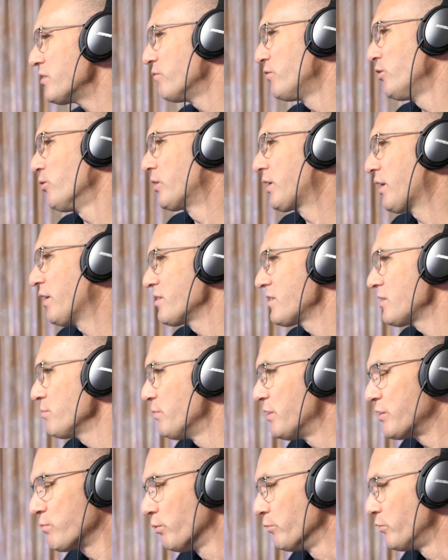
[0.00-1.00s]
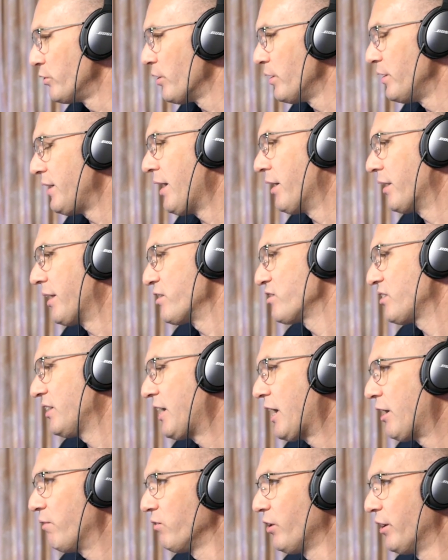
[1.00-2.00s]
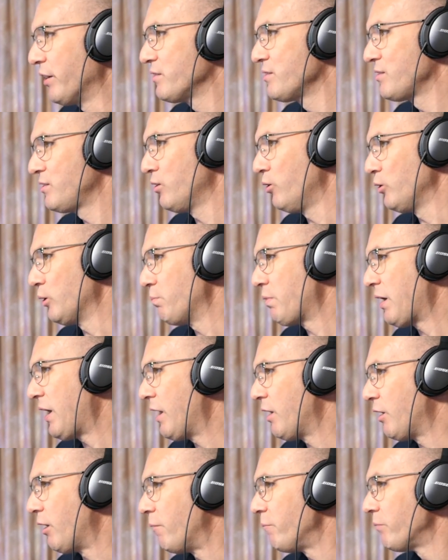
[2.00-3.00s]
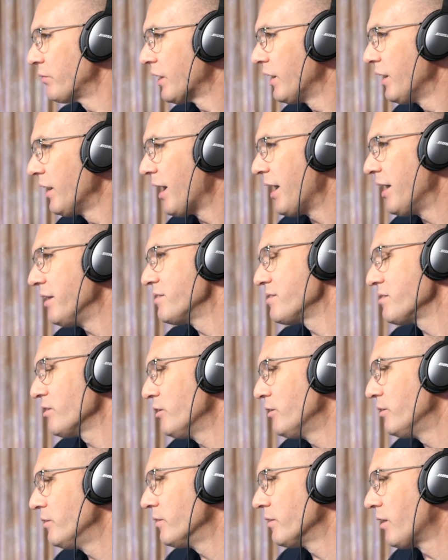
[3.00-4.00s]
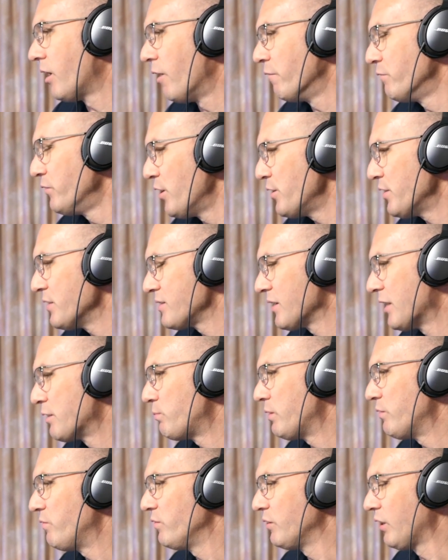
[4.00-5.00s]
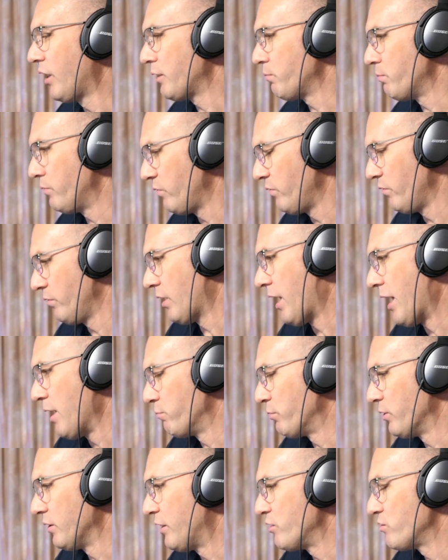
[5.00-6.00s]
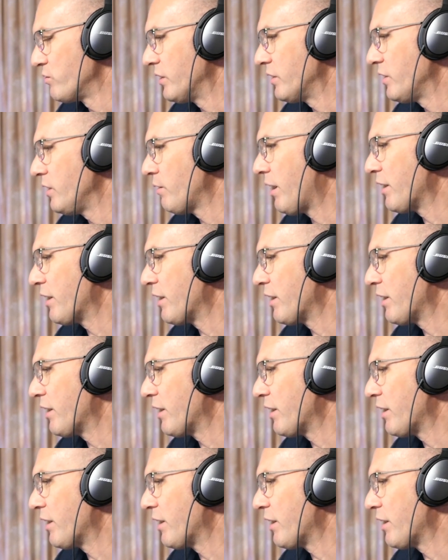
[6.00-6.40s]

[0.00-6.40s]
of your customers will no doubt actually have like solar power. And so I've noticed that with Amber Electric, you